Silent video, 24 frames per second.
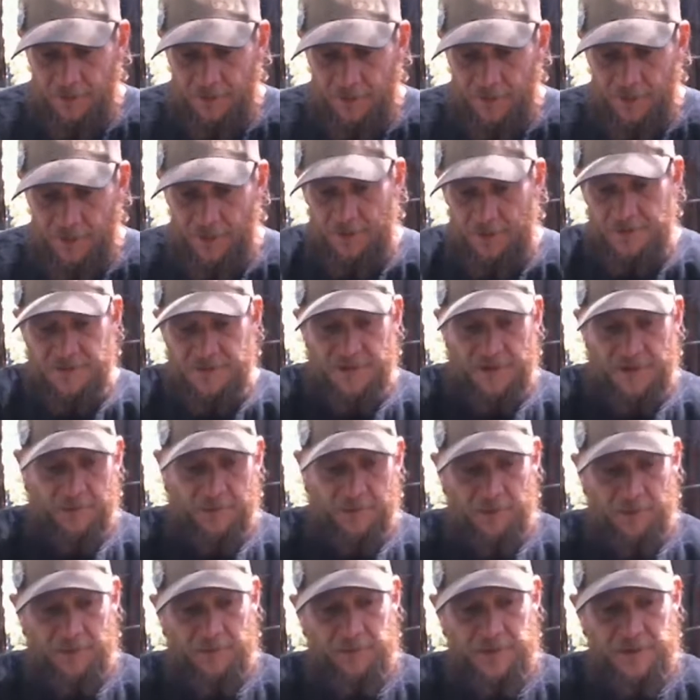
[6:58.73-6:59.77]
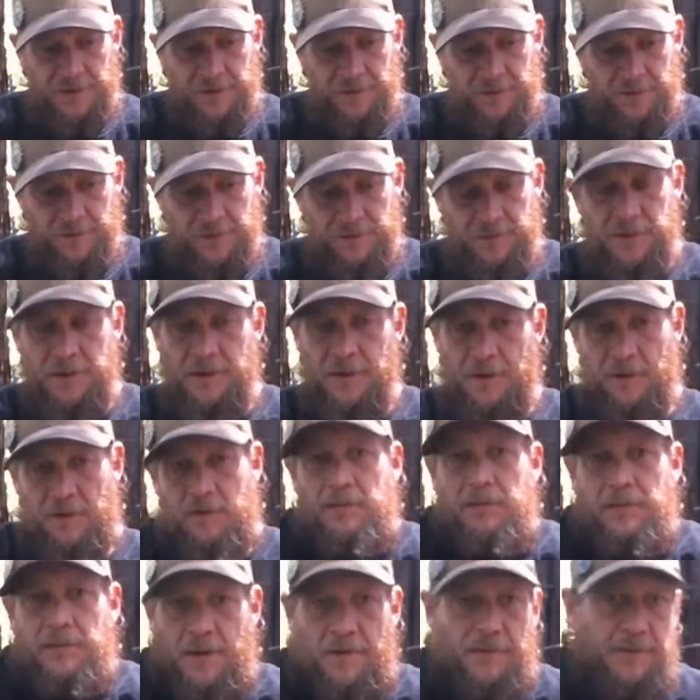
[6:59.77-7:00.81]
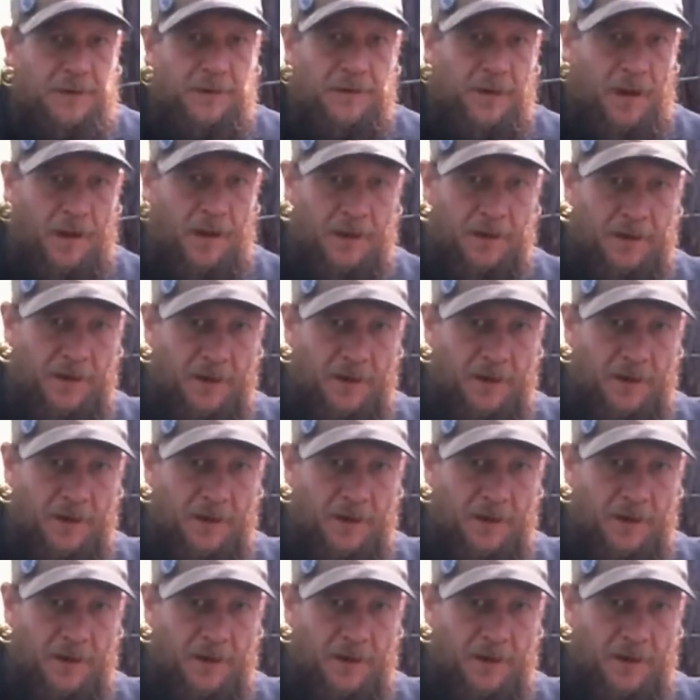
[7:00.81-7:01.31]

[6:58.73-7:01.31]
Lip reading: I was like, well, have you gotten an